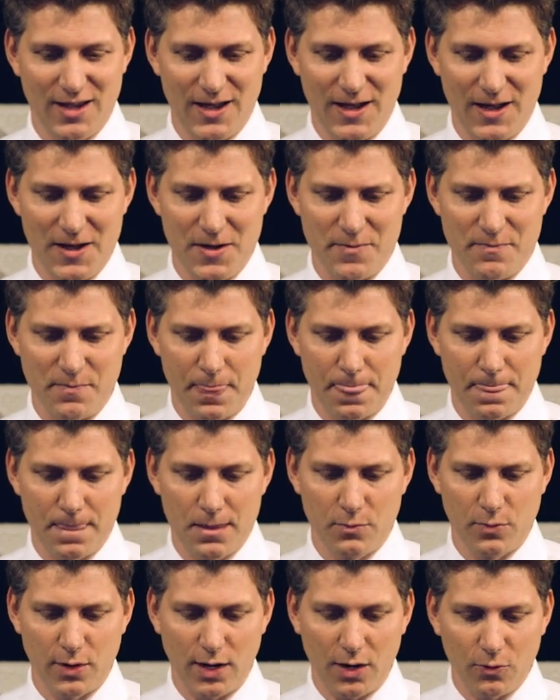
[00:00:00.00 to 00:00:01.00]
Um,
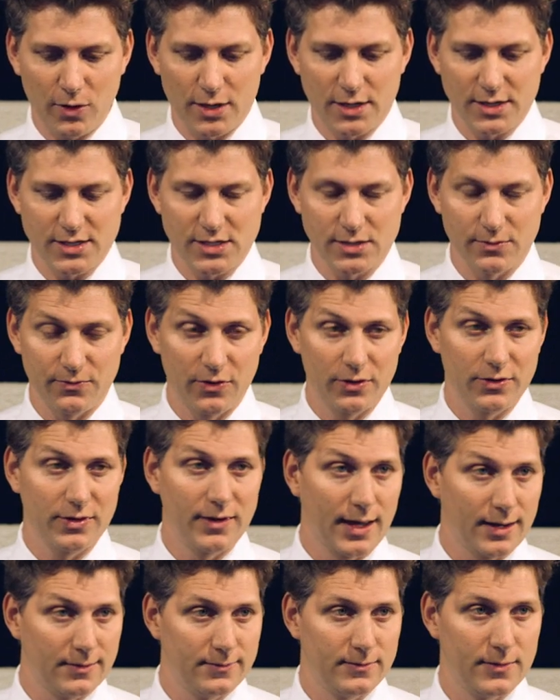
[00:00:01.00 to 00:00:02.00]
but I wanted to subvert
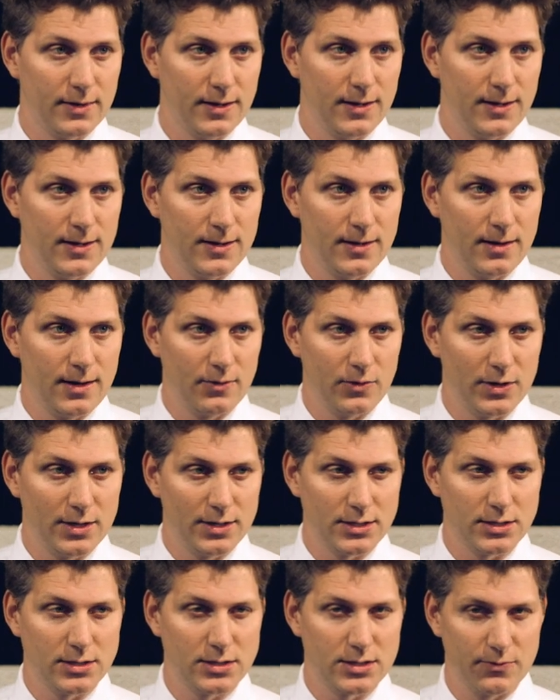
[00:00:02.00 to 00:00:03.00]
that. Uh, I wanted
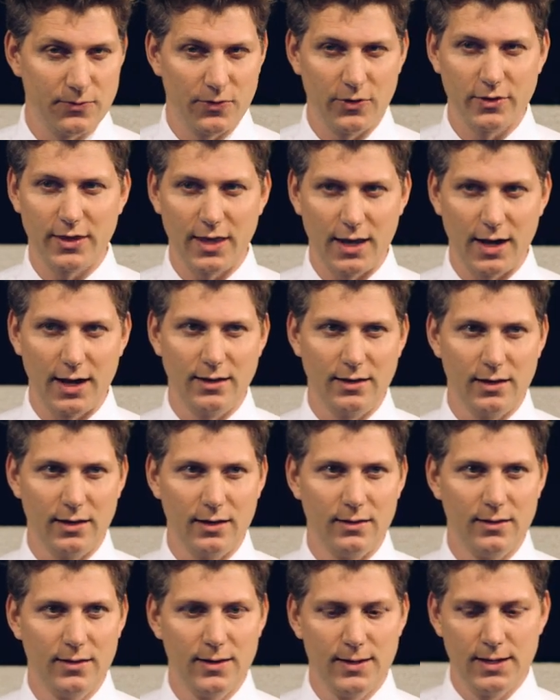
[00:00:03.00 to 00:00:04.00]
to subvert that
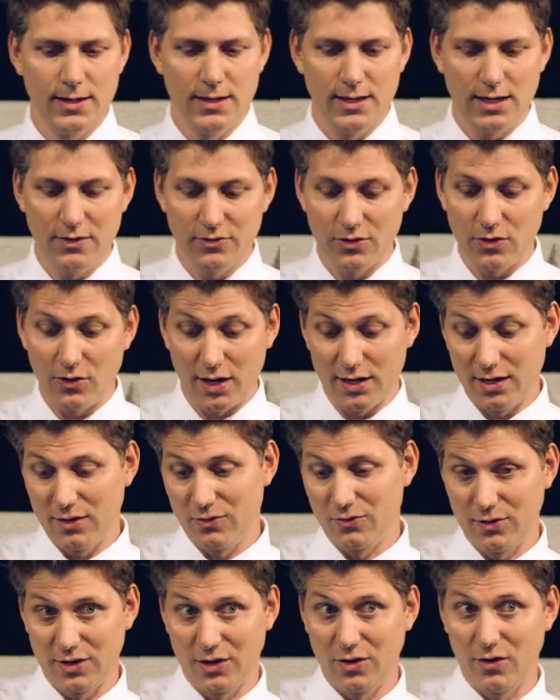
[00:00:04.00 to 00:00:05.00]
idea, even though I
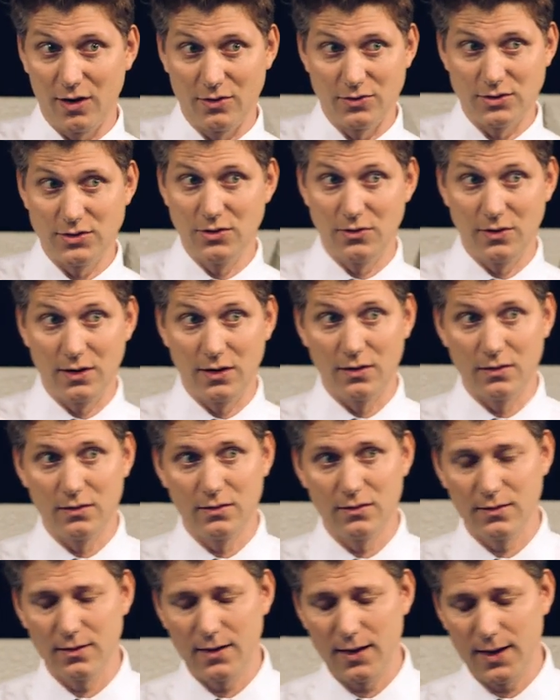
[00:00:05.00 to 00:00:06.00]
didn't really know I was doing it.
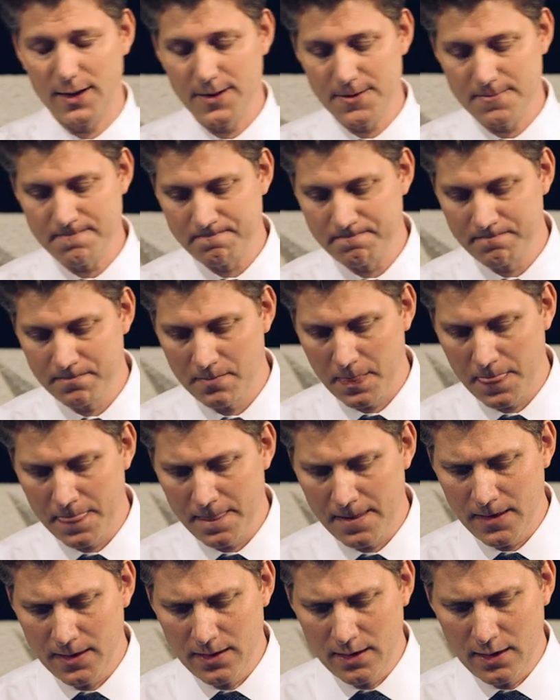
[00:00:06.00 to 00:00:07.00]
Um,
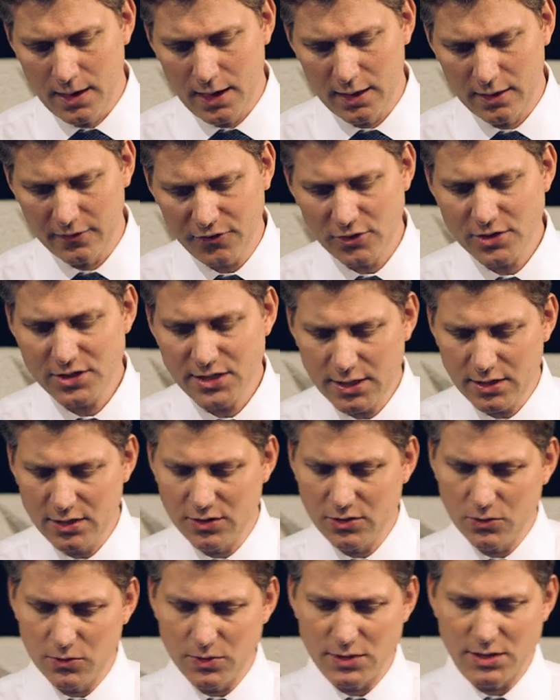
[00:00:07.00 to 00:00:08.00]
and the first thing to
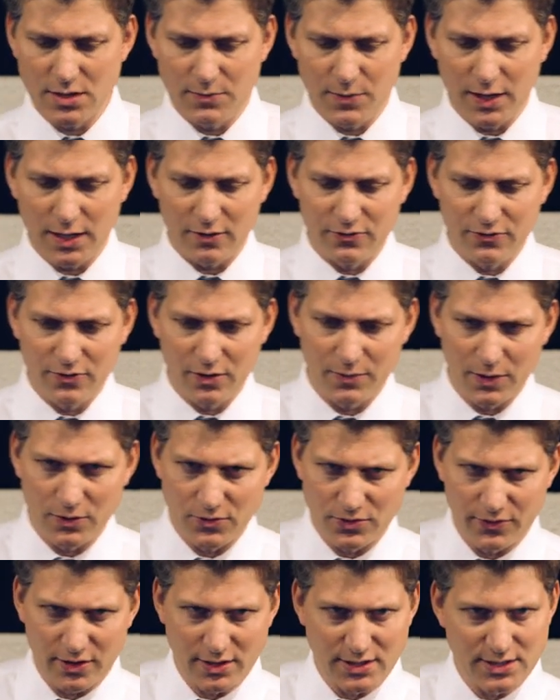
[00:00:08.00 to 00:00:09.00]
do was to make a film that
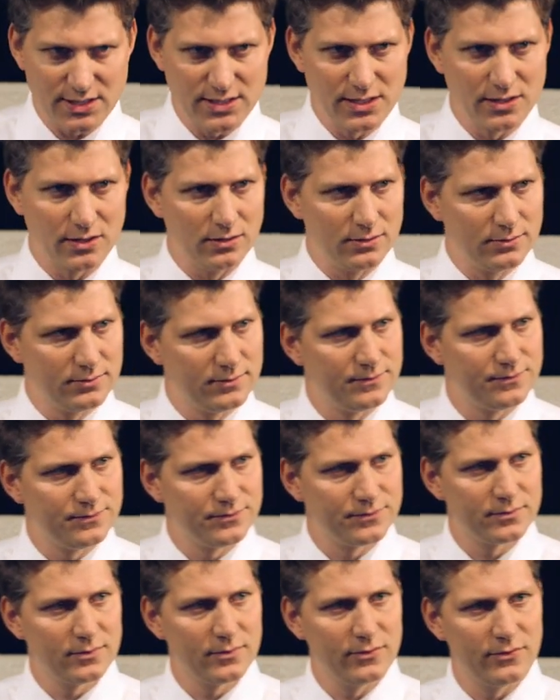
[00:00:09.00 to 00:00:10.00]
was very still,
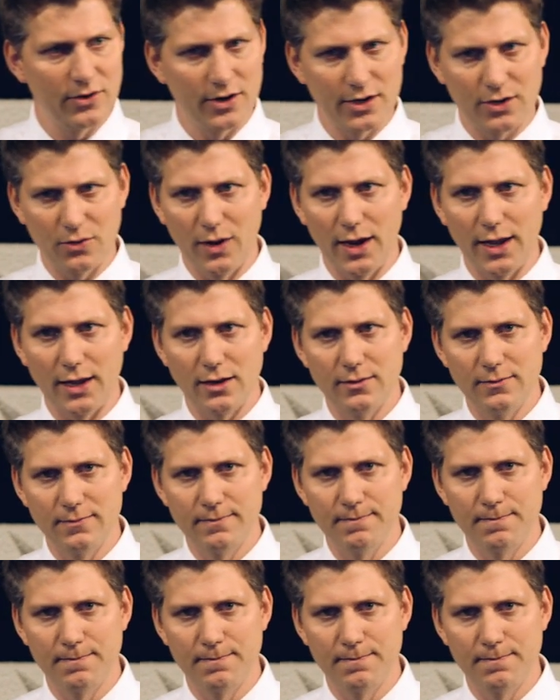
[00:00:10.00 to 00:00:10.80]
very quiet.